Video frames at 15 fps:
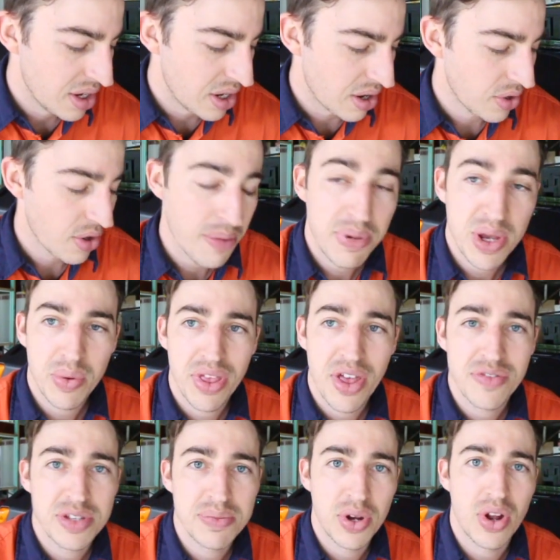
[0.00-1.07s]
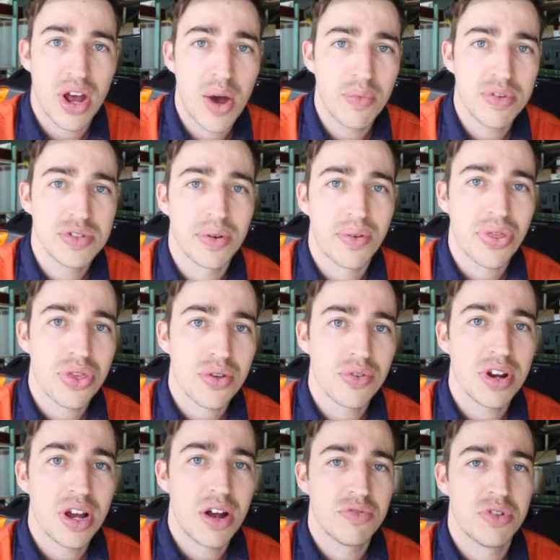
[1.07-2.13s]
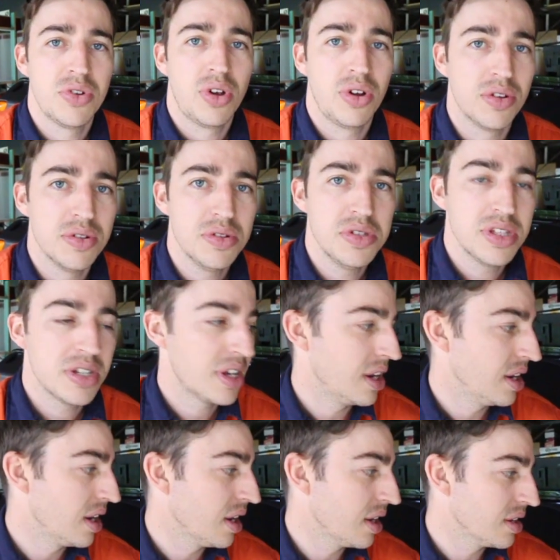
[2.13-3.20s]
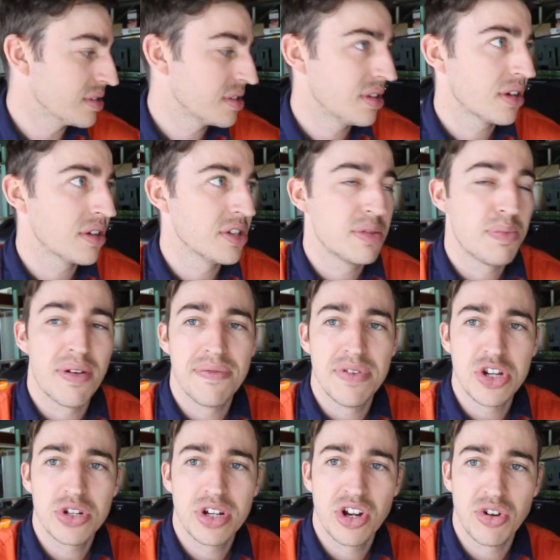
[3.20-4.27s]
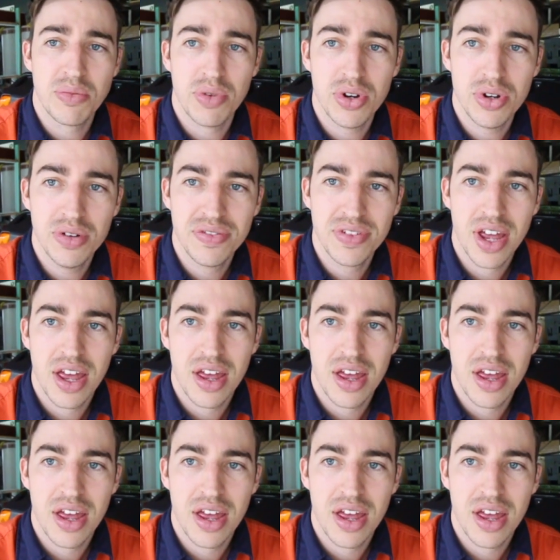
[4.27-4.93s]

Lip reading: Now I know people that have spent upwards of $300 getting stickers professionally removed.